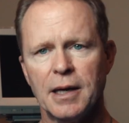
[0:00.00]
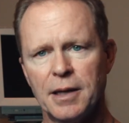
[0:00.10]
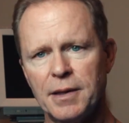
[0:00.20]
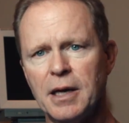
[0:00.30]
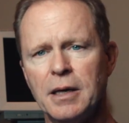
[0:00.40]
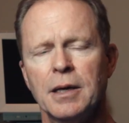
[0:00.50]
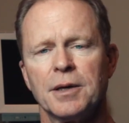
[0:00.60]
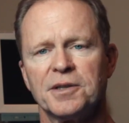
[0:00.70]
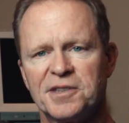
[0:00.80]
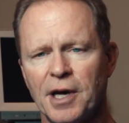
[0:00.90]
And then
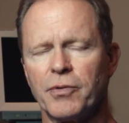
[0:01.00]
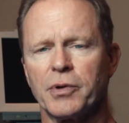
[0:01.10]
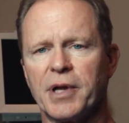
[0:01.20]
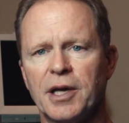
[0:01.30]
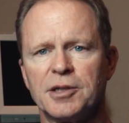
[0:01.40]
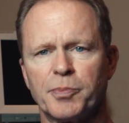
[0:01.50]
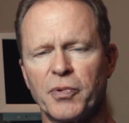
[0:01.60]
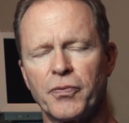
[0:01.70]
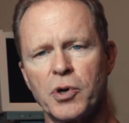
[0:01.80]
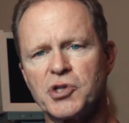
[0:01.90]
several days
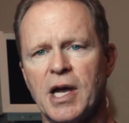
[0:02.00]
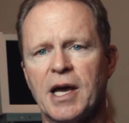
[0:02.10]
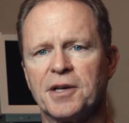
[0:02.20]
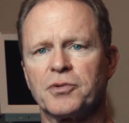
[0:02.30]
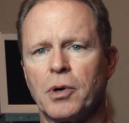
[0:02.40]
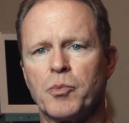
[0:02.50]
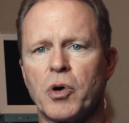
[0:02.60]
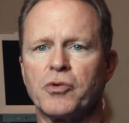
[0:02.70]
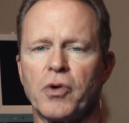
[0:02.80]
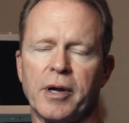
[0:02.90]
before she has her
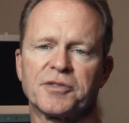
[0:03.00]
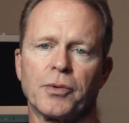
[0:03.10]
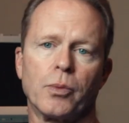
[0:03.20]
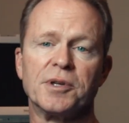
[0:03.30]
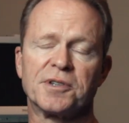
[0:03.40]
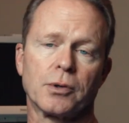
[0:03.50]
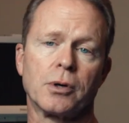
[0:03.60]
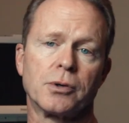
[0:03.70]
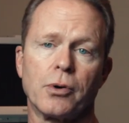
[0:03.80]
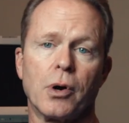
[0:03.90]
embryo transfer, we
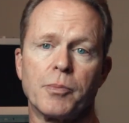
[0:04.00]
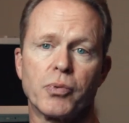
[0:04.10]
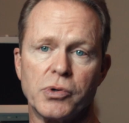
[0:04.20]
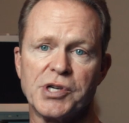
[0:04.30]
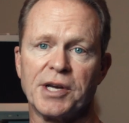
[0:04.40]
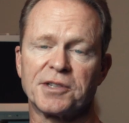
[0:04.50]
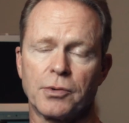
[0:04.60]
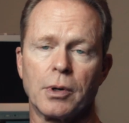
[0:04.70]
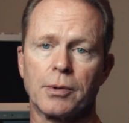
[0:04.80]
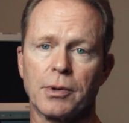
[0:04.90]
start her on
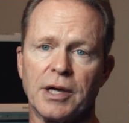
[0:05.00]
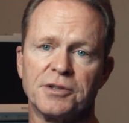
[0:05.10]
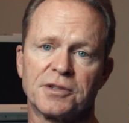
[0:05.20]
progesterone. Okay,